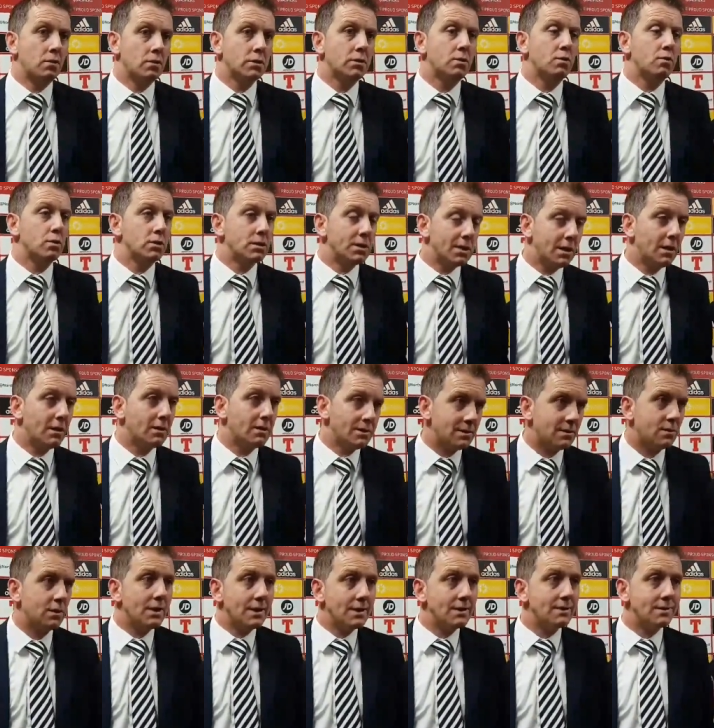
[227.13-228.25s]
once once he got
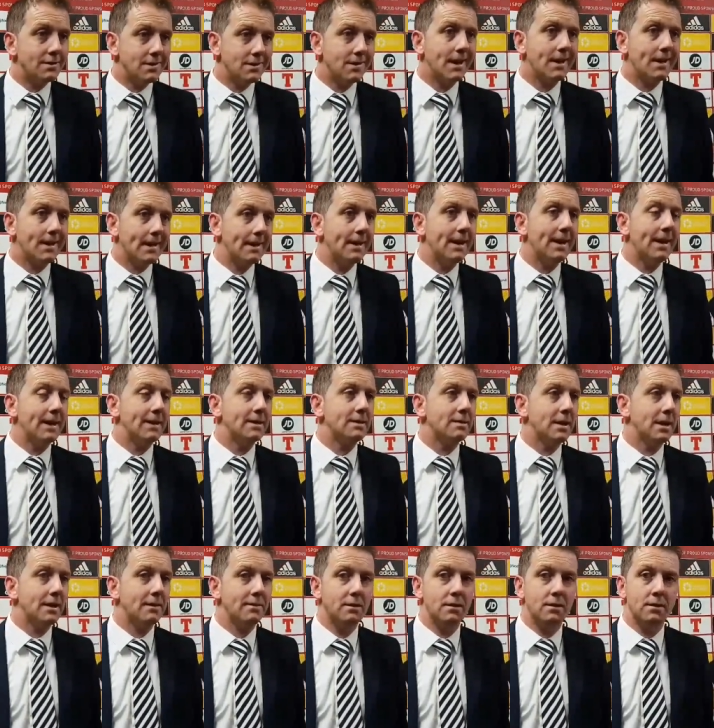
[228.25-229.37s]
his, his second
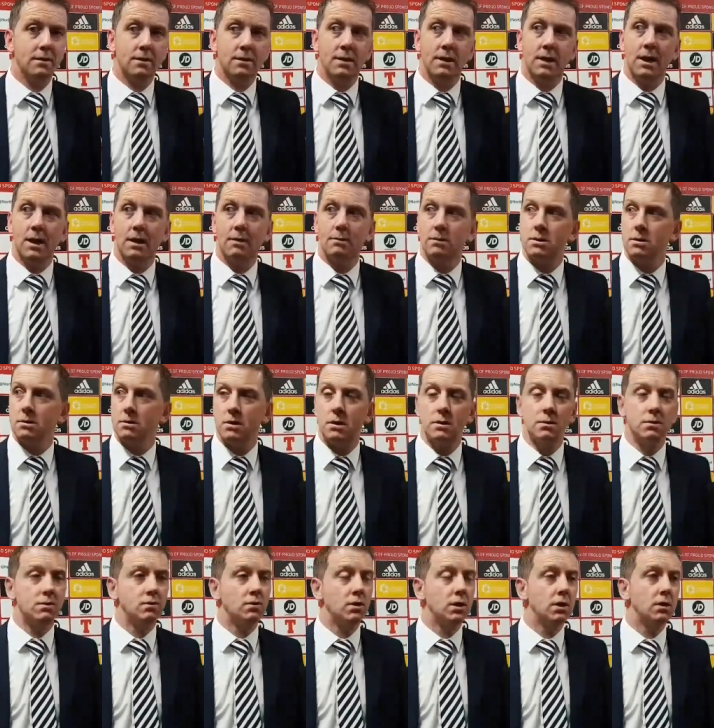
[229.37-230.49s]
legs after the, the game, so I
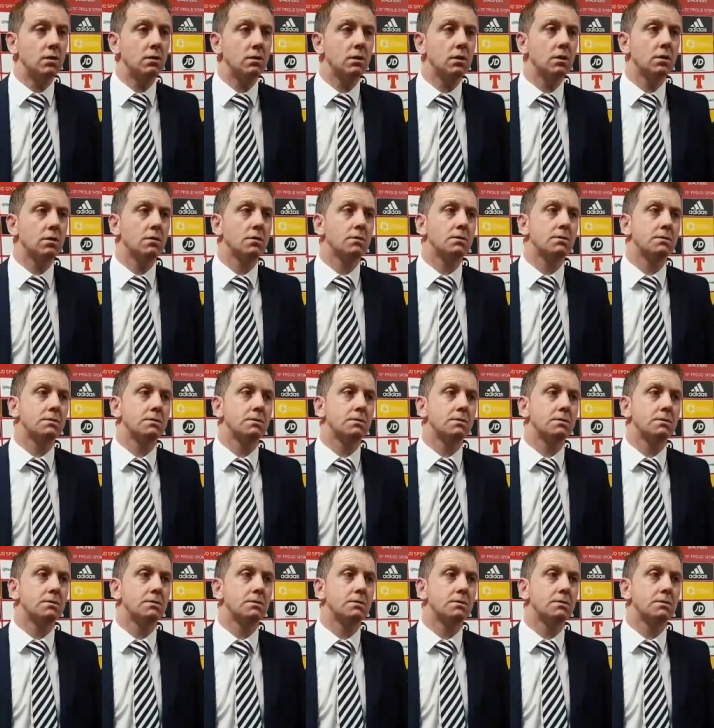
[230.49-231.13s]
thought he was really good.